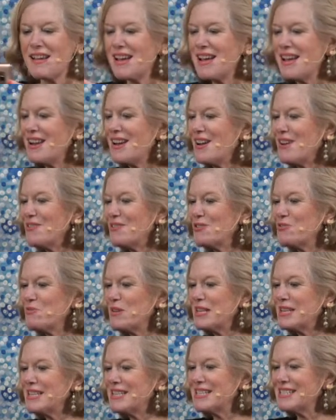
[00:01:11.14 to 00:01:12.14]
And I'll
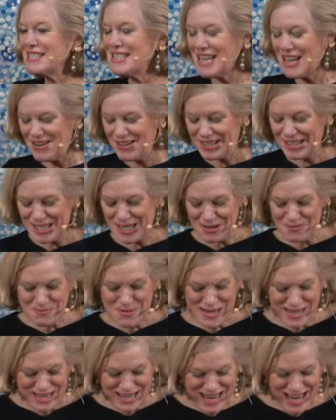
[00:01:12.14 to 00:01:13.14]
tweet this out a little
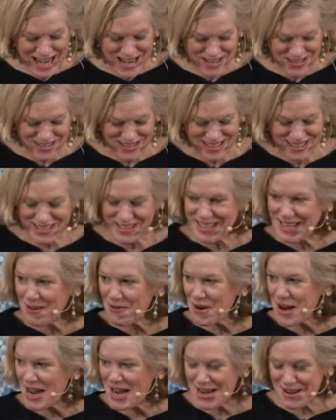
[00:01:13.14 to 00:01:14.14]
bit later. There's a
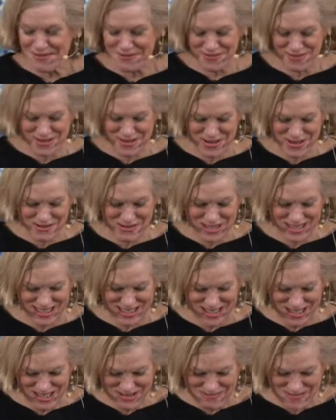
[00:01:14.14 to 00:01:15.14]
wave. You know what
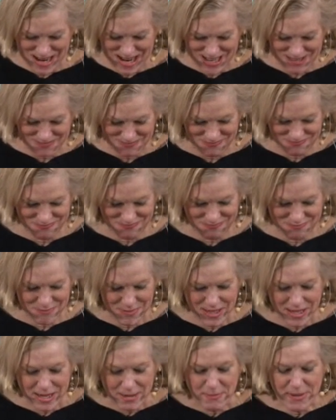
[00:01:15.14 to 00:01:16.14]
it's all about.
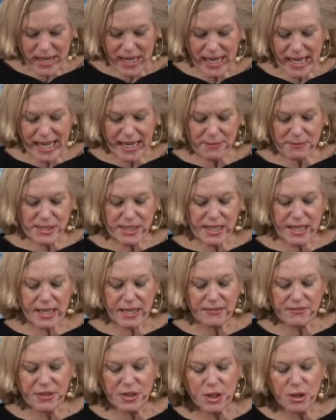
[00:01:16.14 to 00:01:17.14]
Mia Hamm
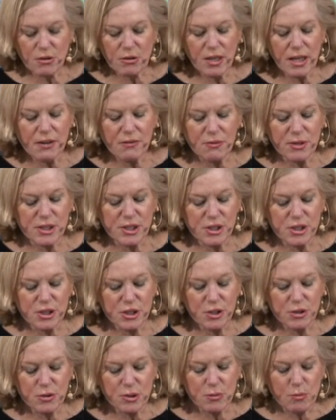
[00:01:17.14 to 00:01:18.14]
said, if you don't love what you
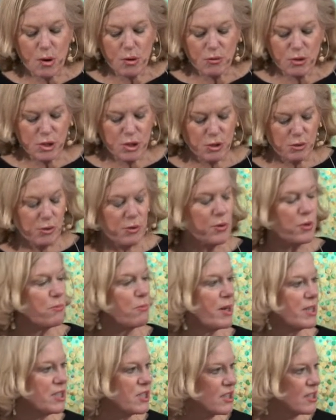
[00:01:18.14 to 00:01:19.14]
do, you won't do it with
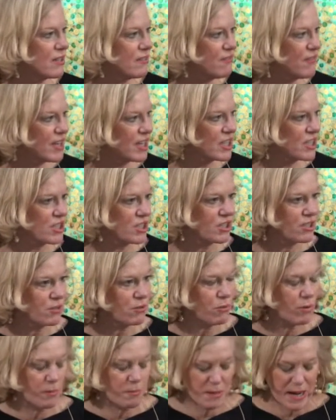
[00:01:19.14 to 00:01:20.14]
much
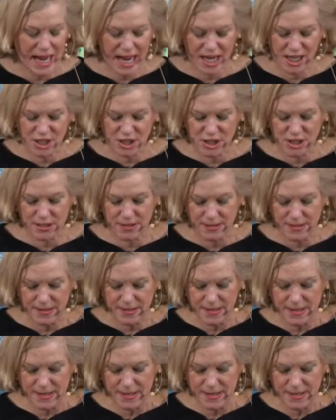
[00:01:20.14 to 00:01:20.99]
conviction or passion.